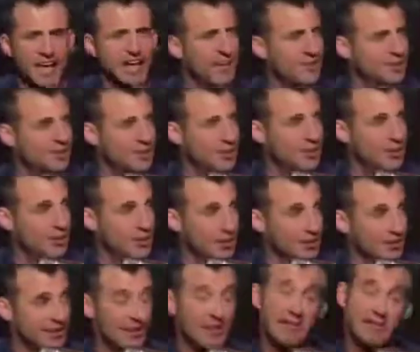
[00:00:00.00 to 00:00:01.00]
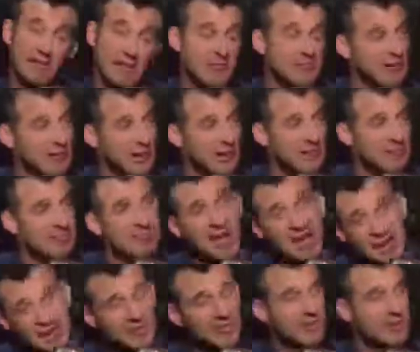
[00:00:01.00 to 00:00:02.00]
end of story. And he's like,
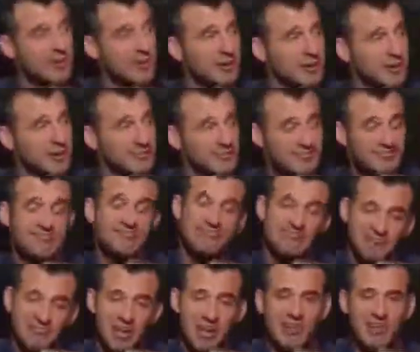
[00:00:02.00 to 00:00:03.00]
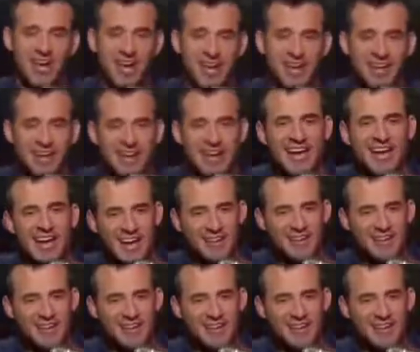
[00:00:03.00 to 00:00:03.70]
really? End of story? Okay.